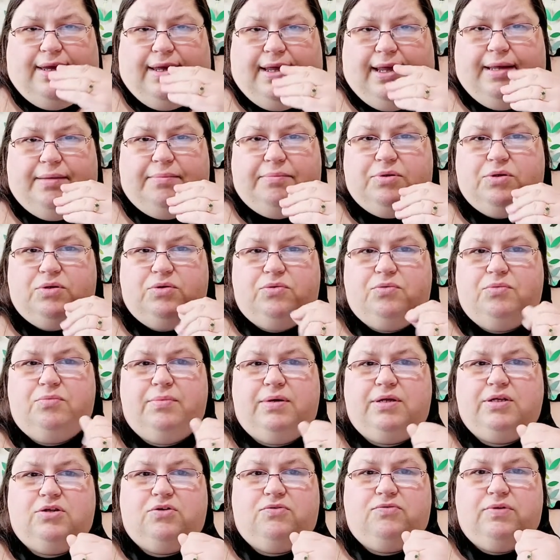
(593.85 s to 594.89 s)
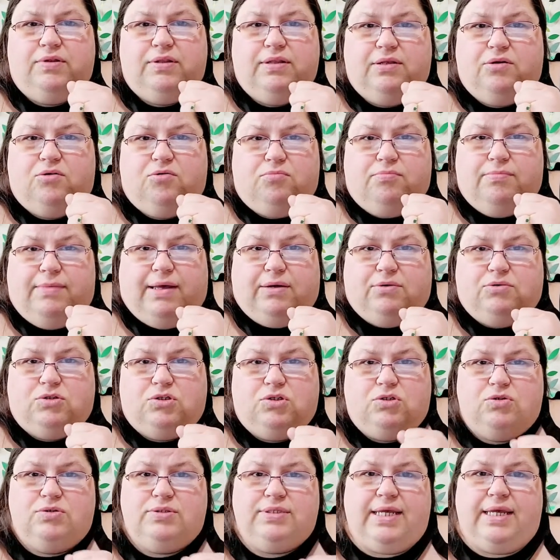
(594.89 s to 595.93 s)
I'm too much of a little mouse
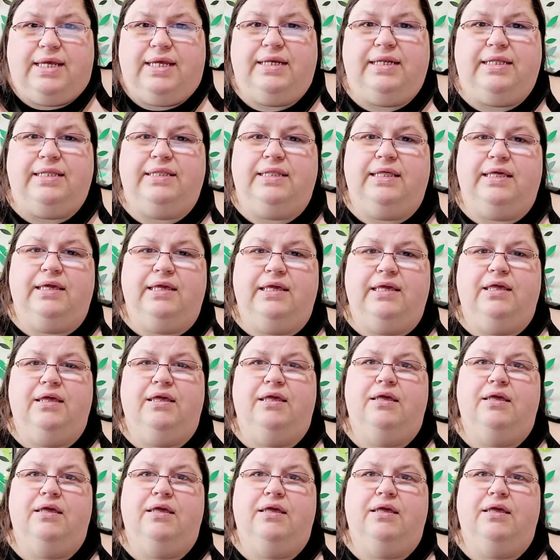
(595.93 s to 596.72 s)
to say anything.